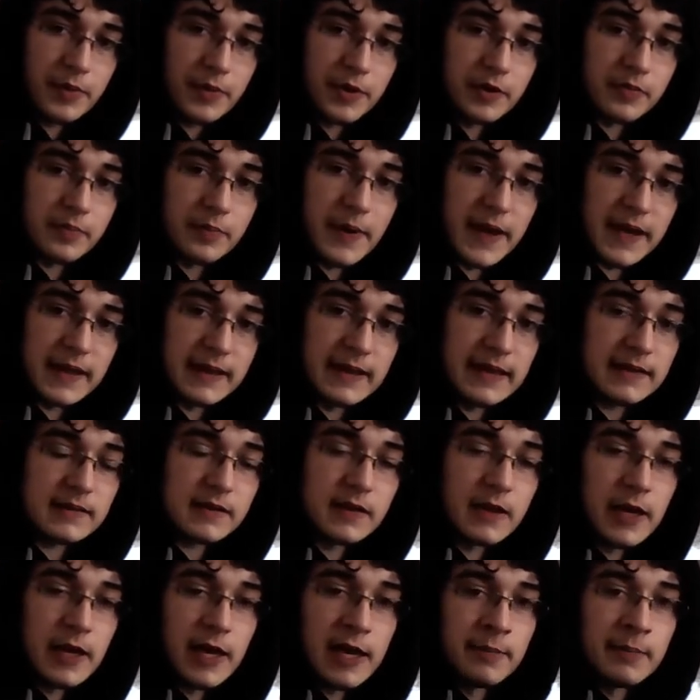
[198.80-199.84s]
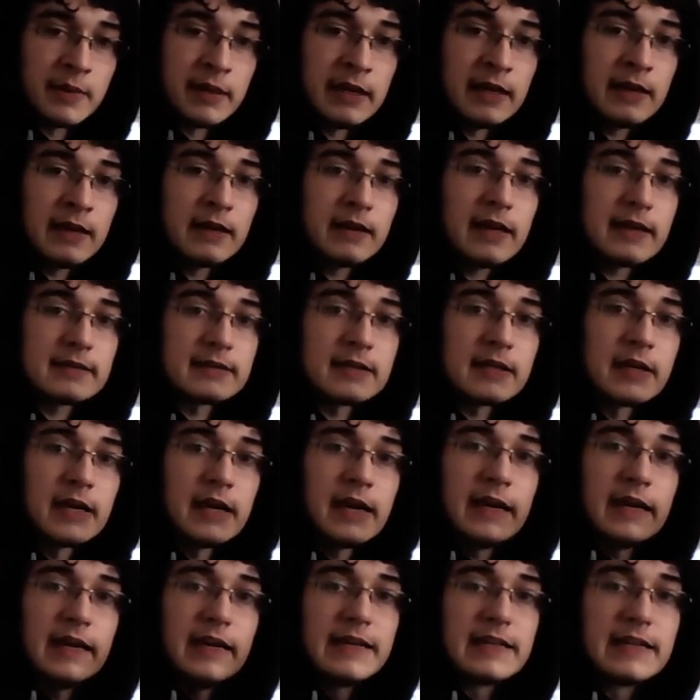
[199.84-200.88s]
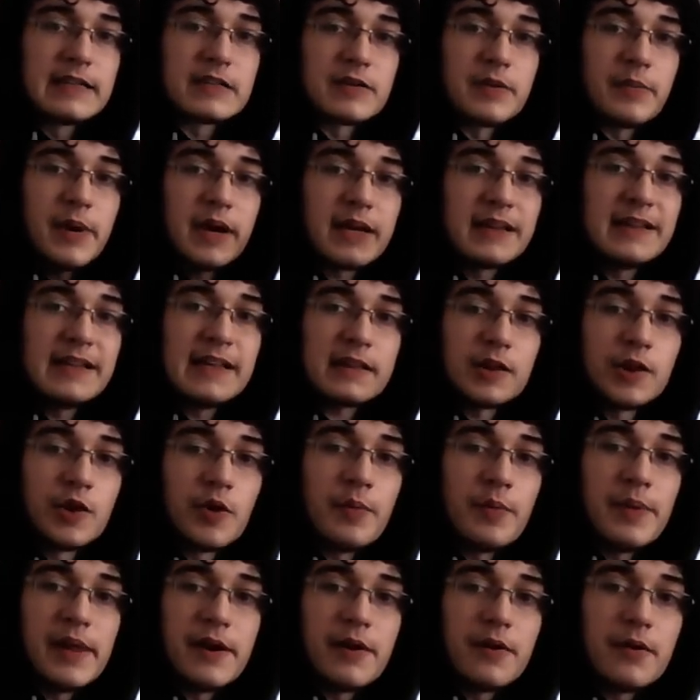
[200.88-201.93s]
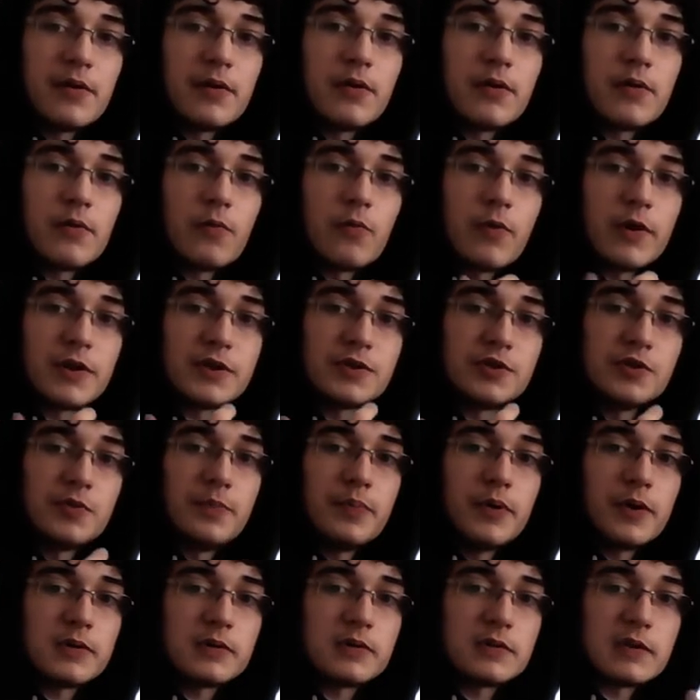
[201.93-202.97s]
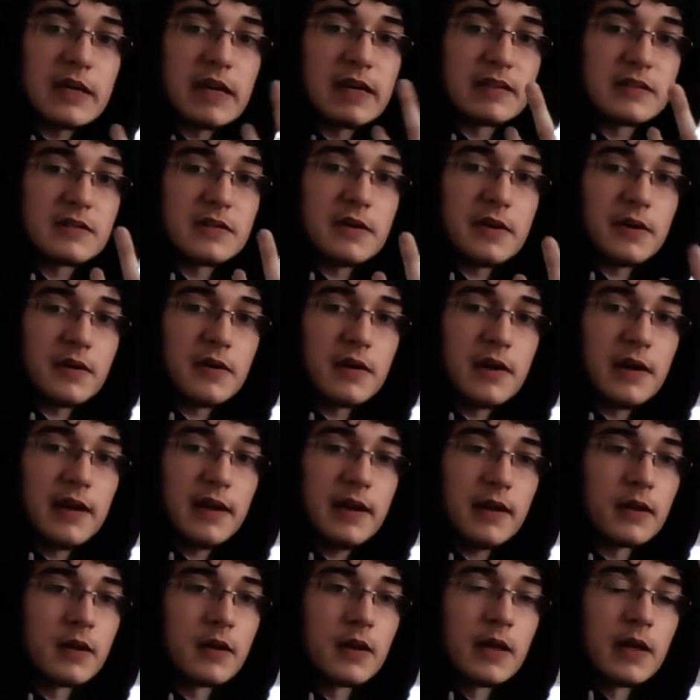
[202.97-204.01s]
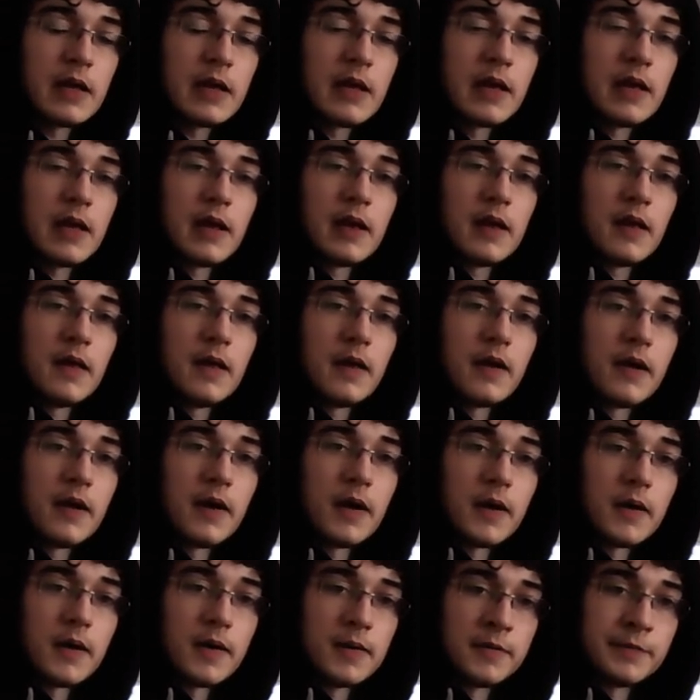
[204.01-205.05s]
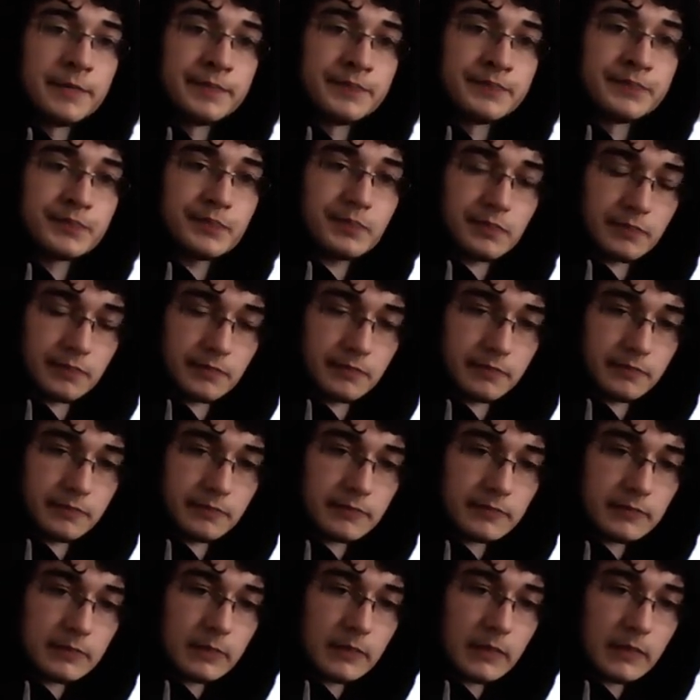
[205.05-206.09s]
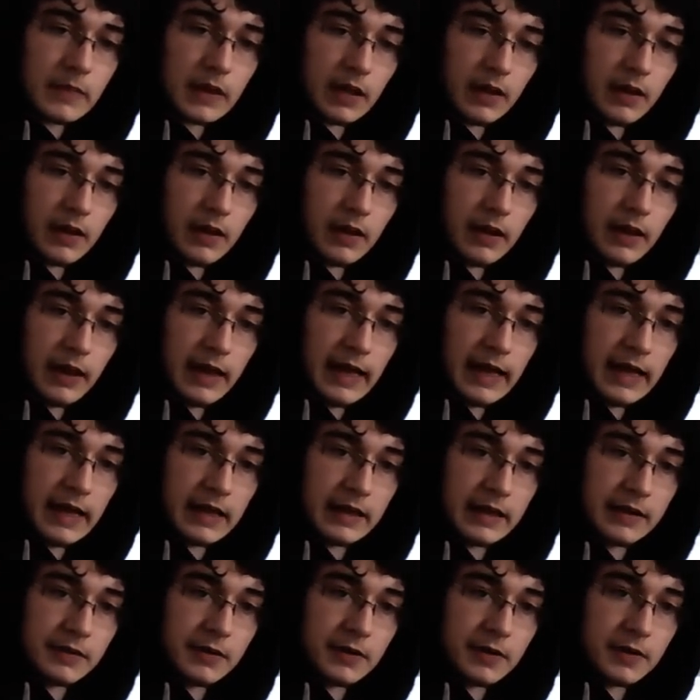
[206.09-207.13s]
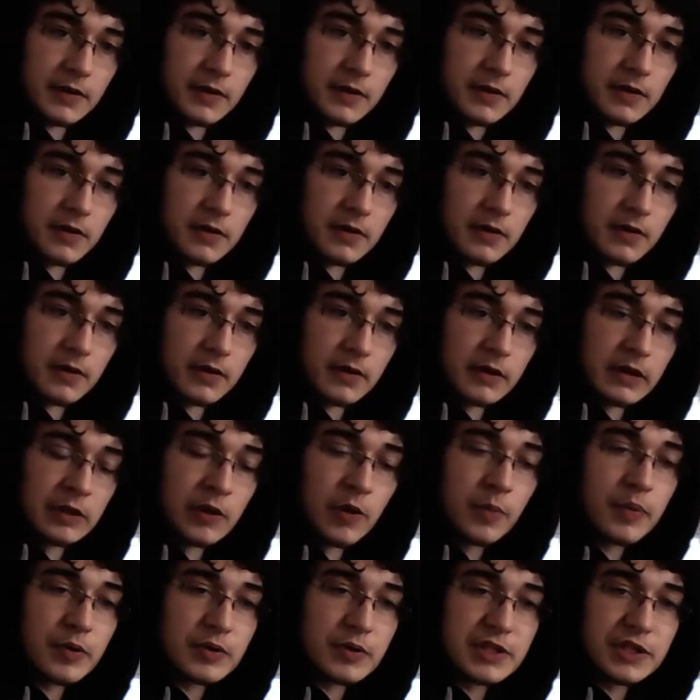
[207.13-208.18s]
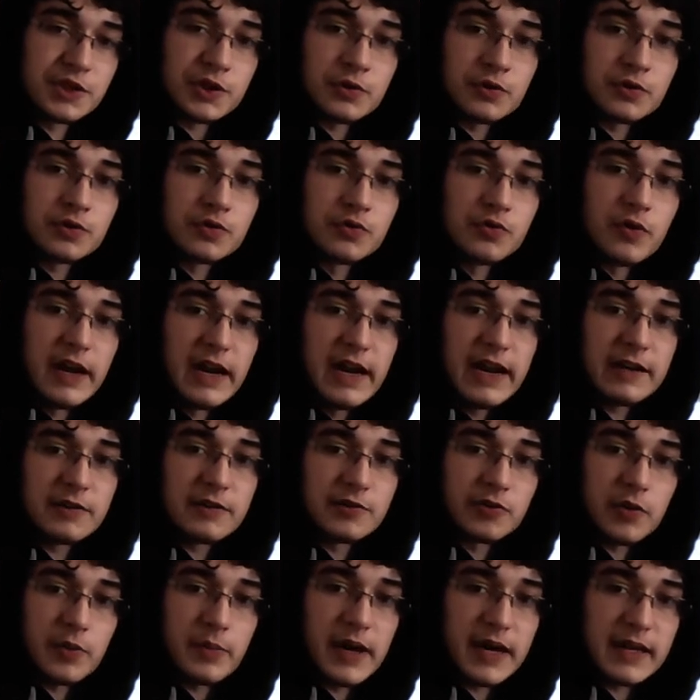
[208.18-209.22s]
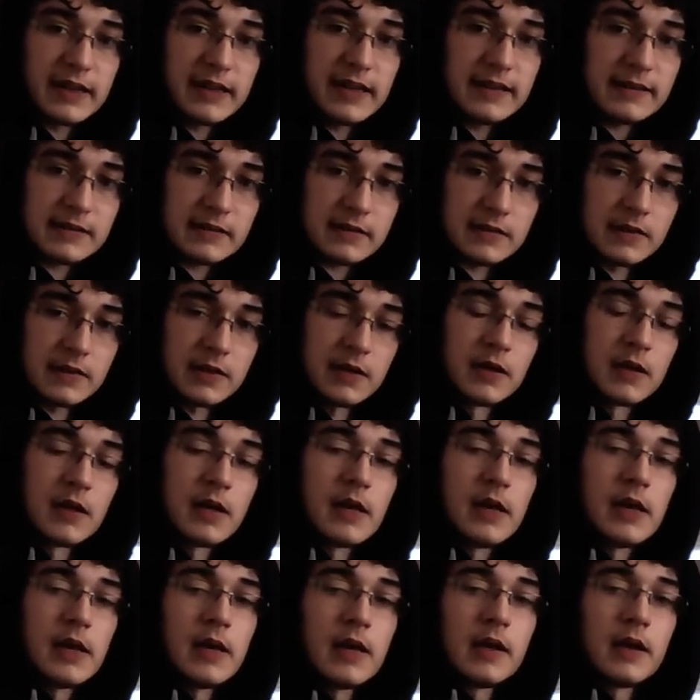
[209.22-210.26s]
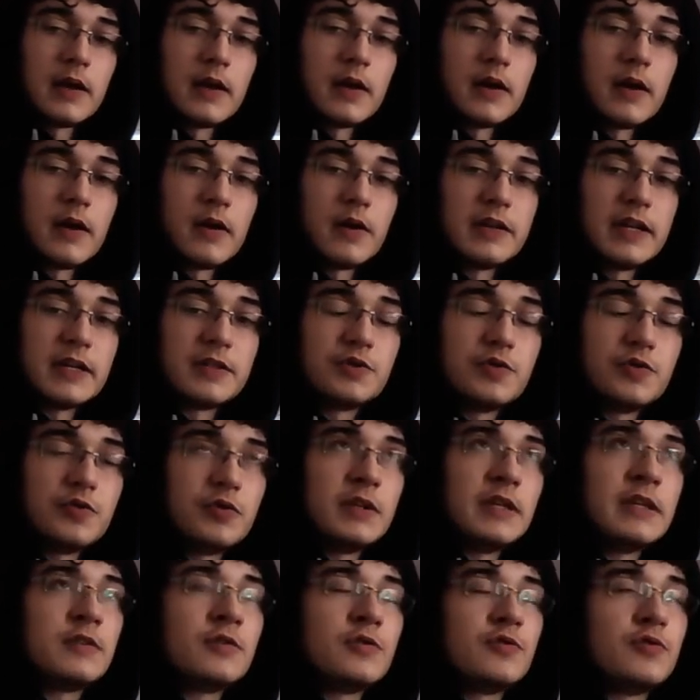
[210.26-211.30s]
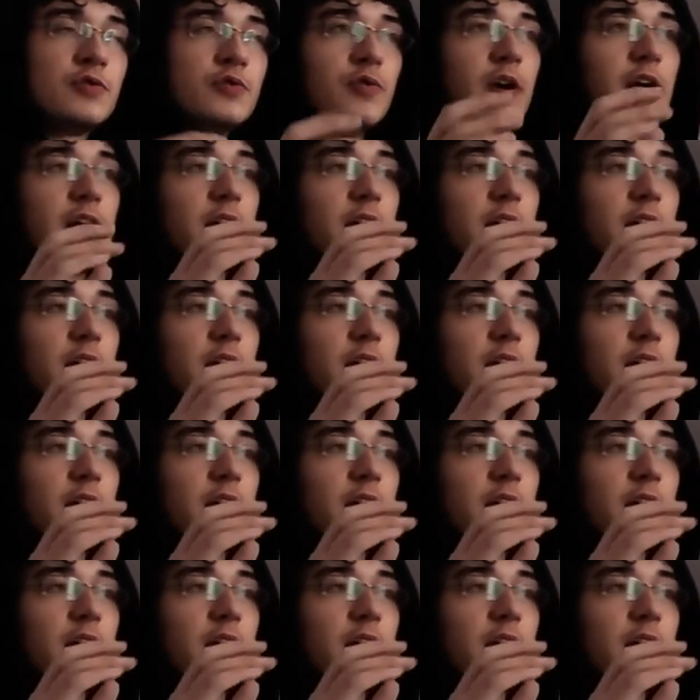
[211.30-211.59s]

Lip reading: magnet, meaning that it's a magnet no matter what you put externally, um, and in opposition to electromagnet that you need to